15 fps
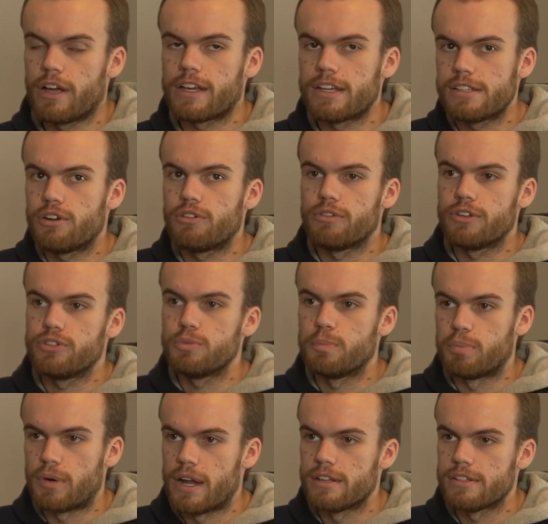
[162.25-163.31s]
I guess they don't really do
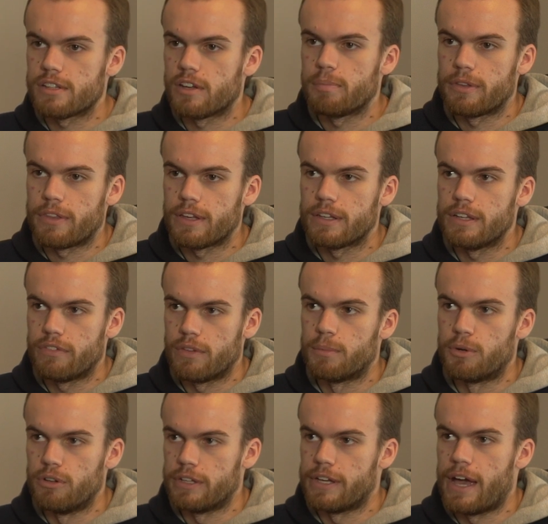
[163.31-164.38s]
brand stuff, but they give them
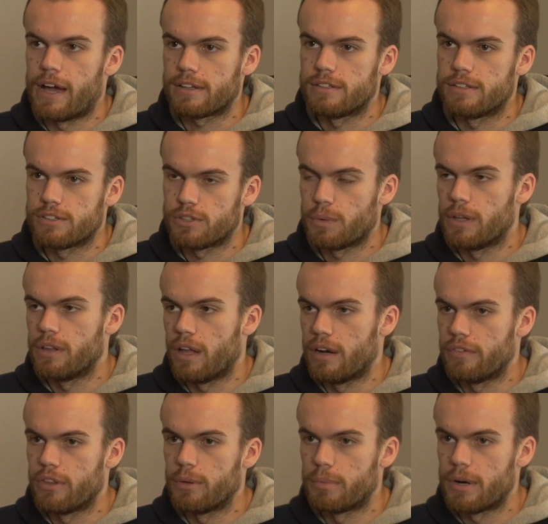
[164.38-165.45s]
early access the way a lot
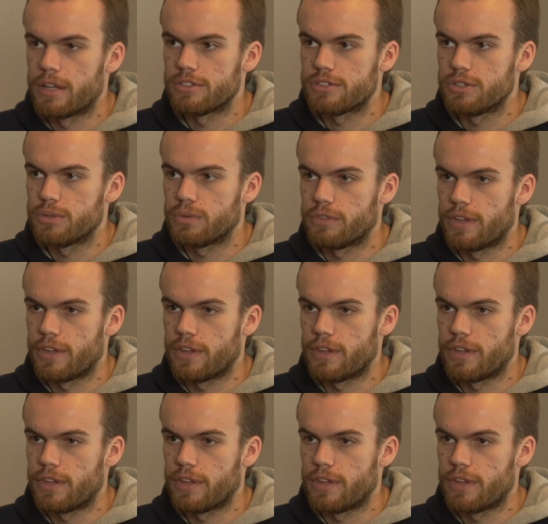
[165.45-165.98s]
of other brands do.